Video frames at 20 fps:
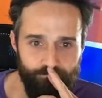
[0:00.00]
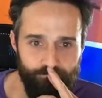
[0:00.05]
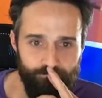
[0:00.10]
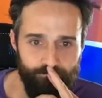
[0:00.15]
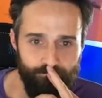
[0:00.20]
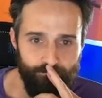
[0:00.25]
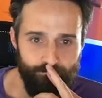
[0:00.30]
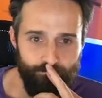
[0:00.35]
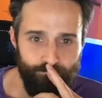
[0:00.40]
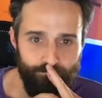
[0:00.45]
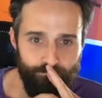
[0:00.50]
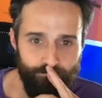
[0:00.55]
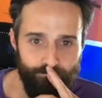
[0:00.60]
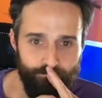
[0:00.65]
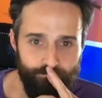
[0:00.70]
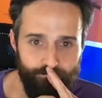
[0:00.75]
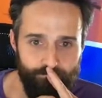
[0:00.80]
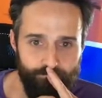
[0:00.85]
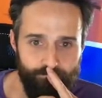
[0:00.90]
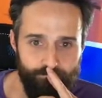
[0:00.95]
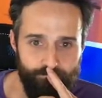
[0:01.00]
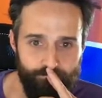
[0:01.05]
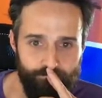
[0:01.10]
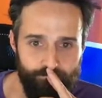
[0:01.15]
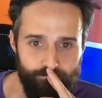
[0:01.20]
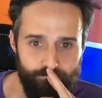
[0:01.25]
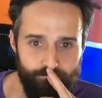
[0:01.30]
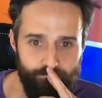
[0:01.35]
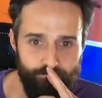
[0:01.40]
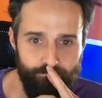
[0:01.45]

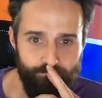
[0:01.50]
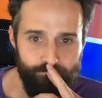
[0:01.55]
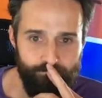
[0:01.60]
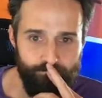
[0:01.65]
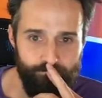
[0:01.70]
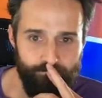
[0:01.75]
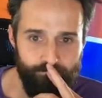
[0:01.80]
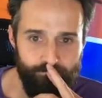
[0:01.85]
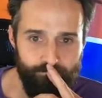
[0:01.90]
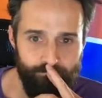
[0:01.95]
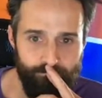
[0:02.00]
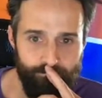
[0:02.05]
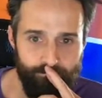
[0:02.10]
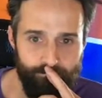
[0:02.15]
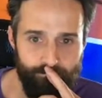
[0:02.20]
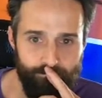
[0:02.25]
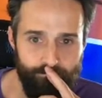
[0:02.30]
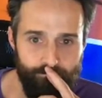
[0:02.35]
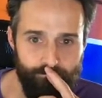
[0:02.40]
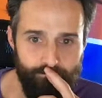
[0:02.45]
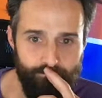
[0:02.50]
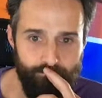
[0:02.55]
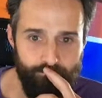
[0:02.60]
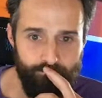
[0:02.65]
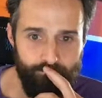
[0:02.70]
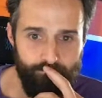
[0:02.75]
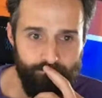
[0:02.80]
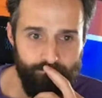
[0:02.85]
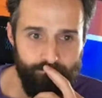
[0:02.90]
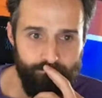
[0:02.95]
(silent)